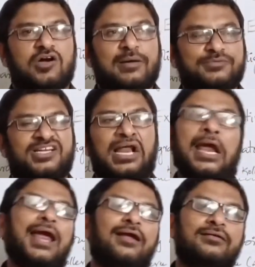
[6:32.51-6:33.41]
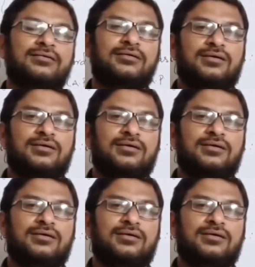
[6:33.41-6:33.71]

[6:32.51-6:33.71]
option A,